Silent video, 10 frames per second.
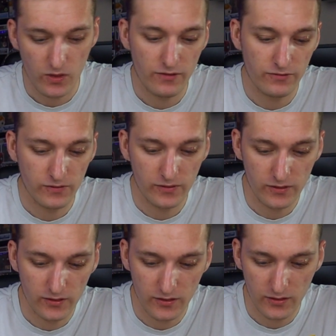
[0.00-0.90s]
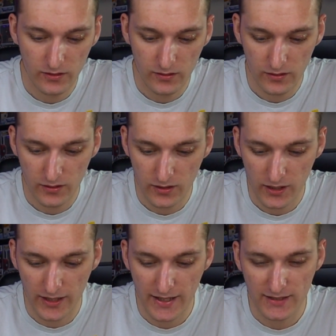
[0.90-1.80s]
worth.
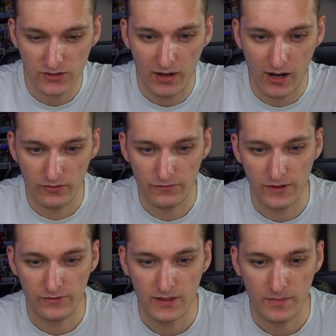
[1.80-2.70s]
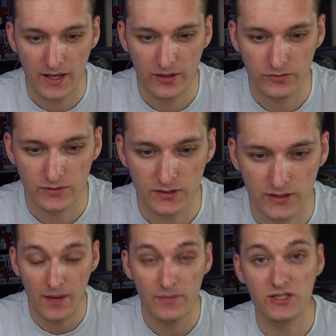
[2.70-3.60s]
Gonna guess around £50.
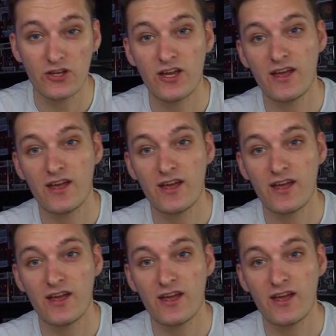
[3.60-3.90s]
Yep, so